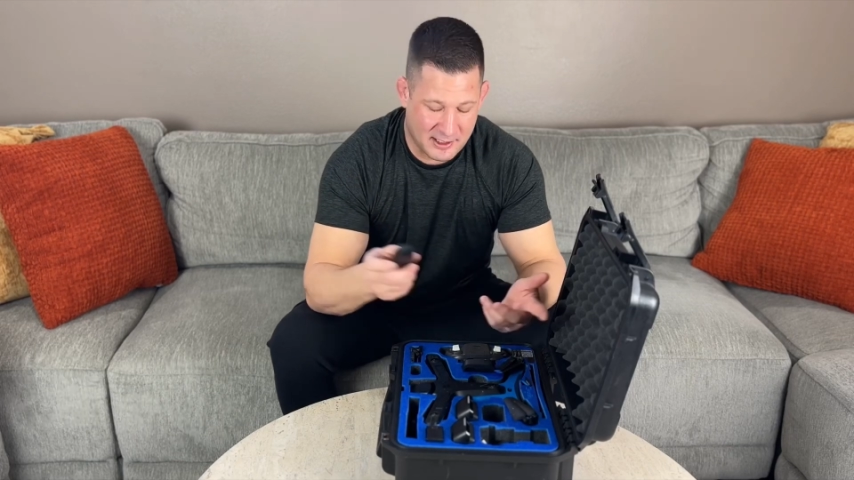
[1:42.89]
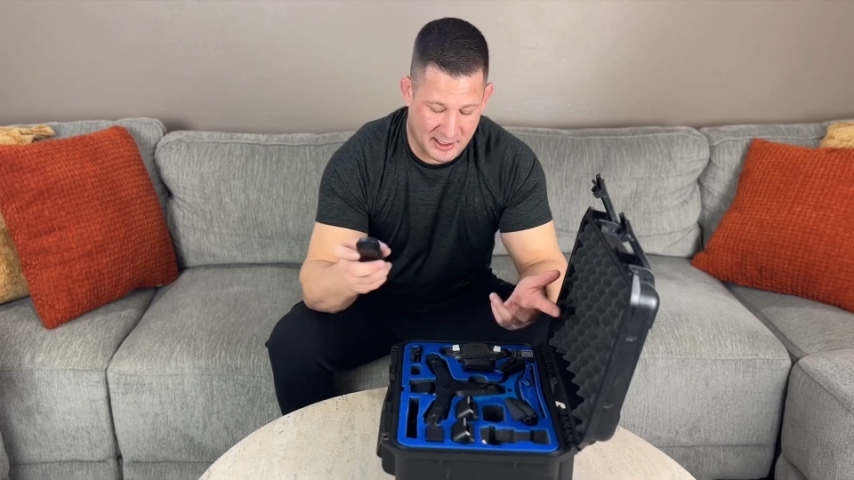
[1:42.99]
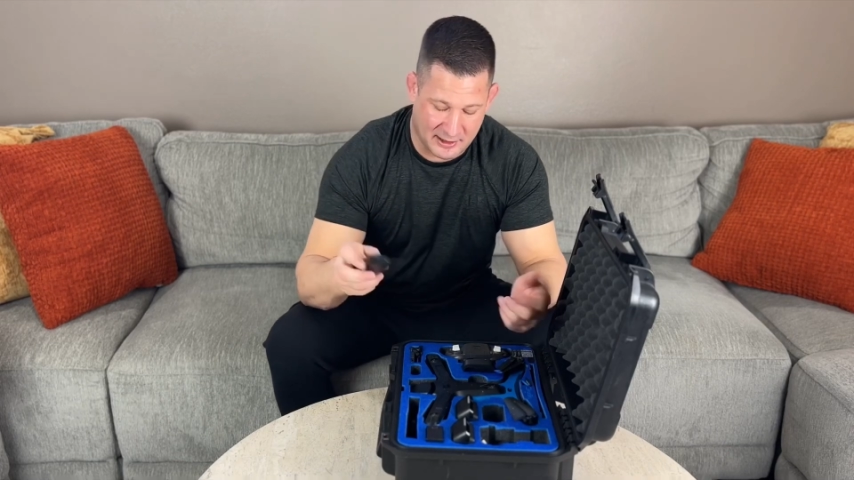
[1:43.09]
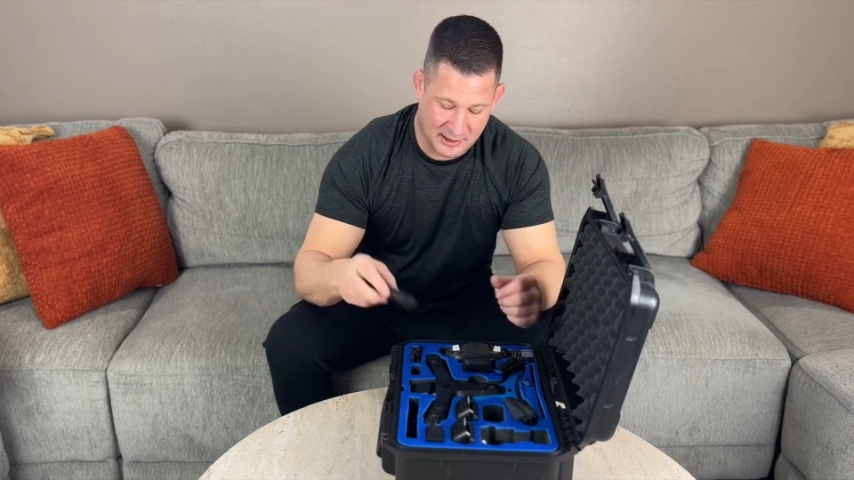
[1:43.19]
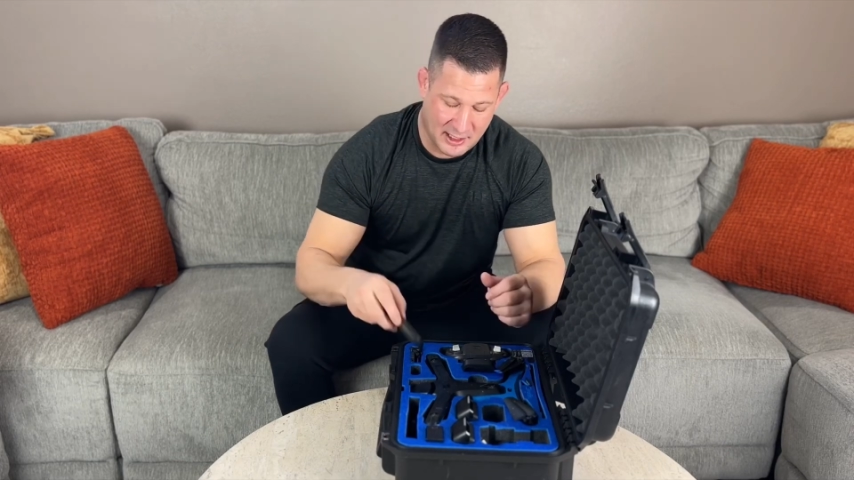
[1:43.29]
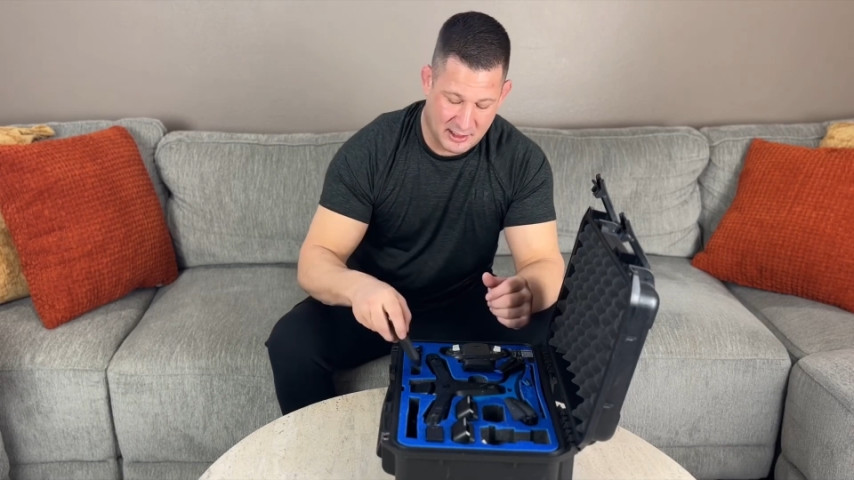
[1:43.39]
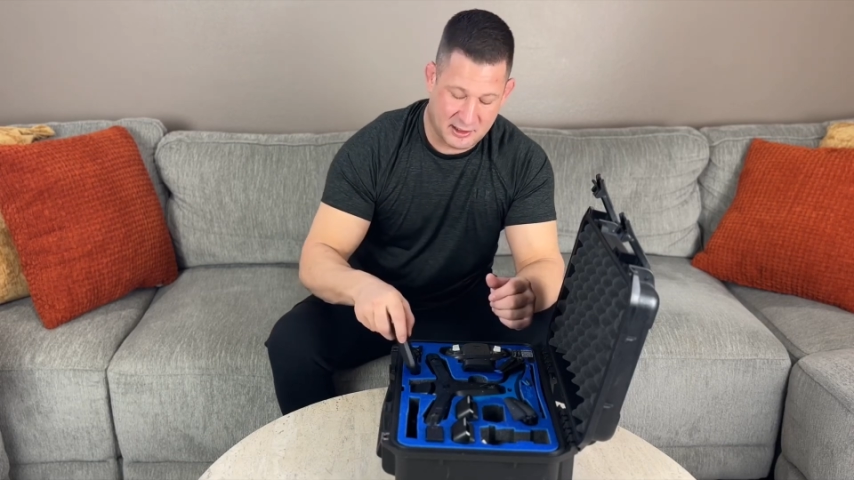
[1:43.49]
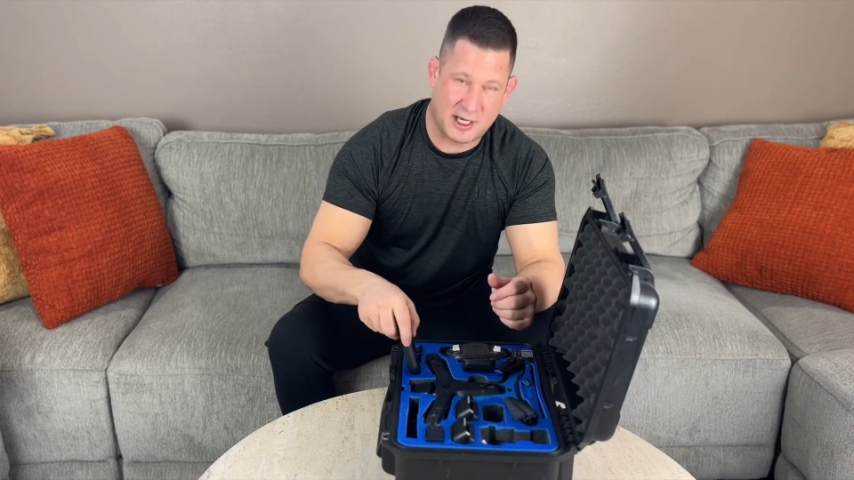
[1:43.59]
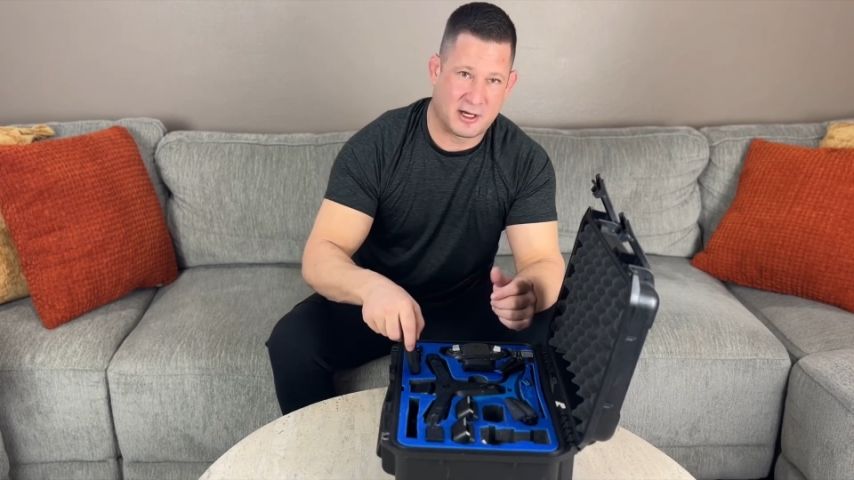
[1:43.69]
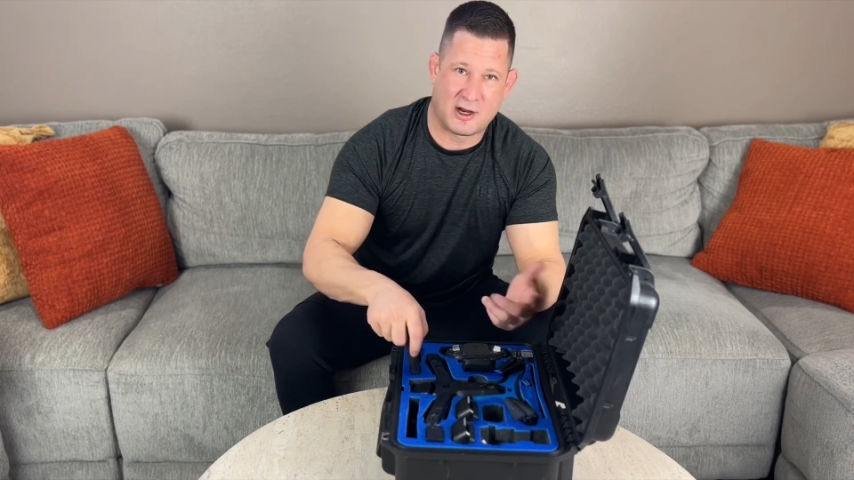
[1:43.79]
and
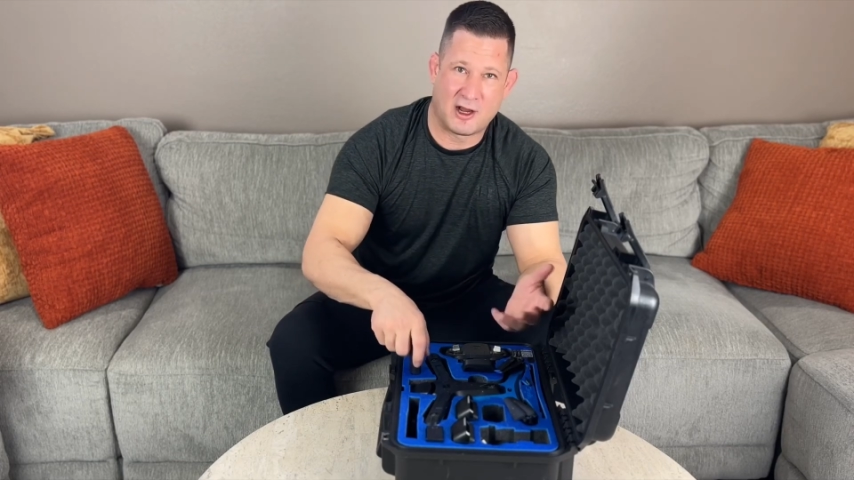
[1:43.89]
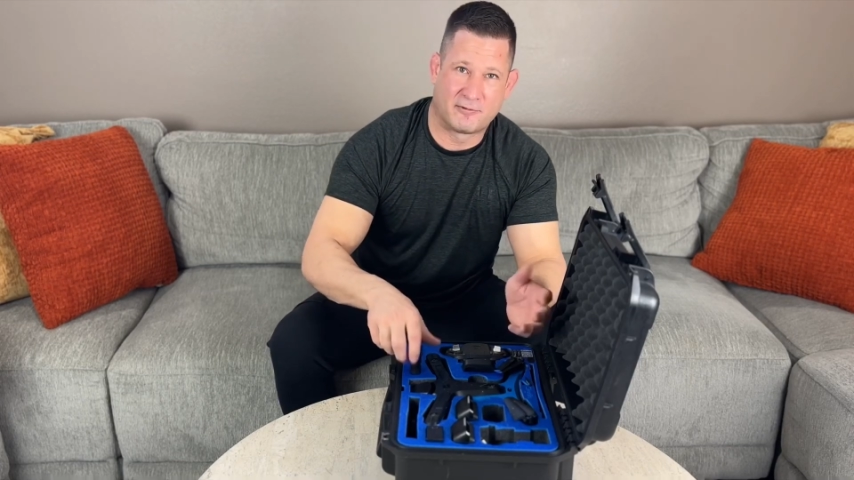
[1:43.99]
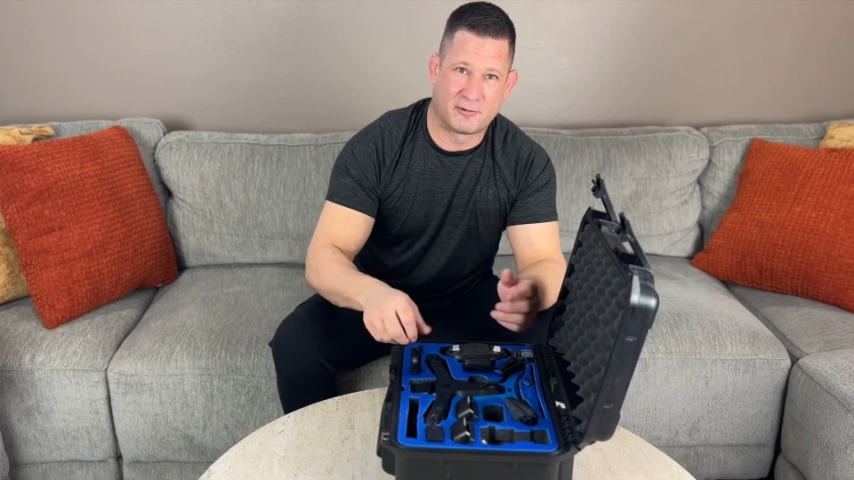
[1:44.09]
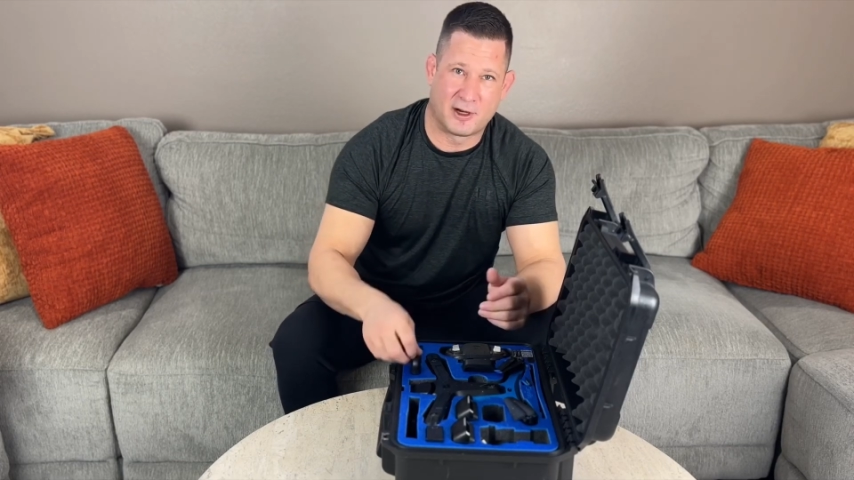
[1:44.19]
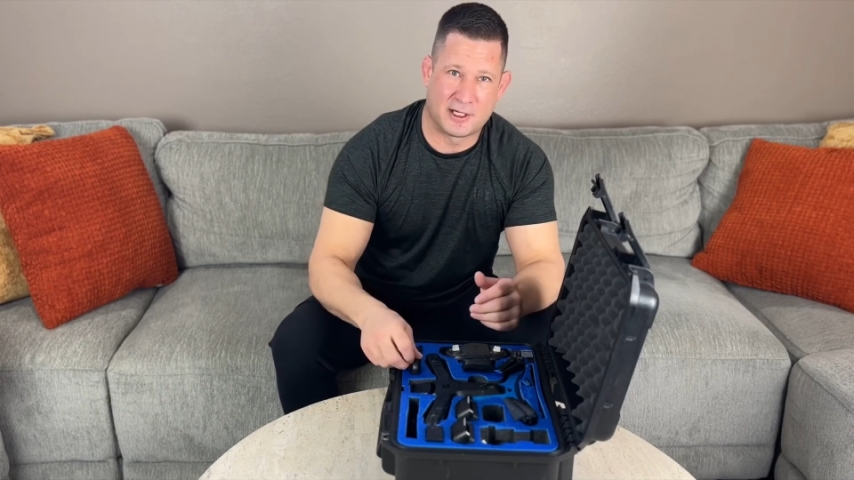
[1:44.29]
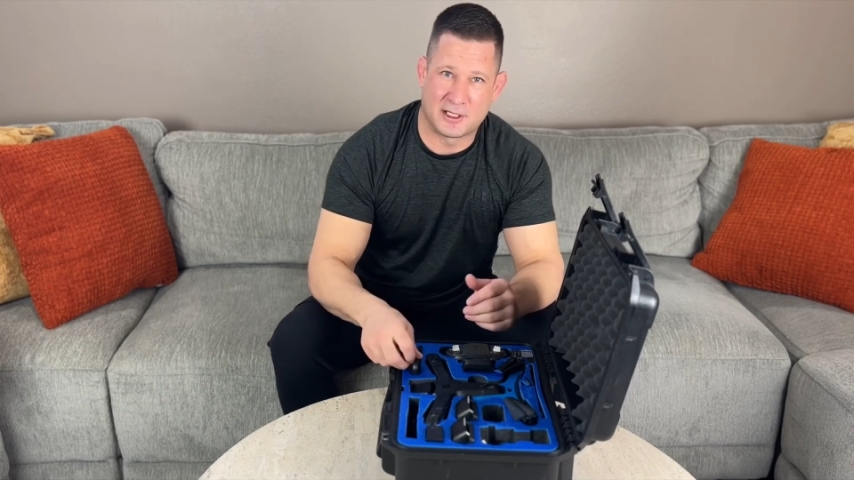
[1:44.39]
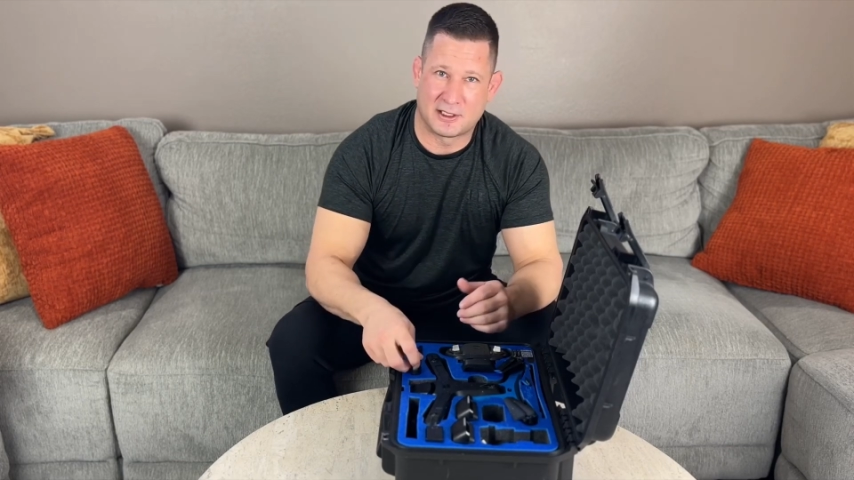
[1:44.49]
take off running.